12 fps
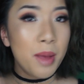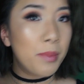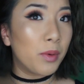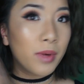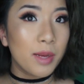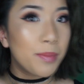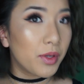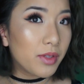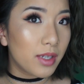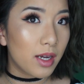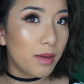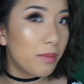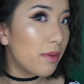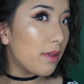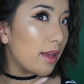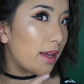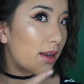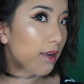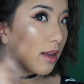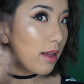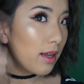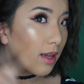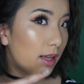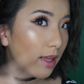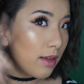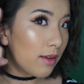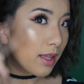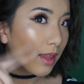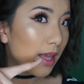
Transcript: but when I build it up, then you get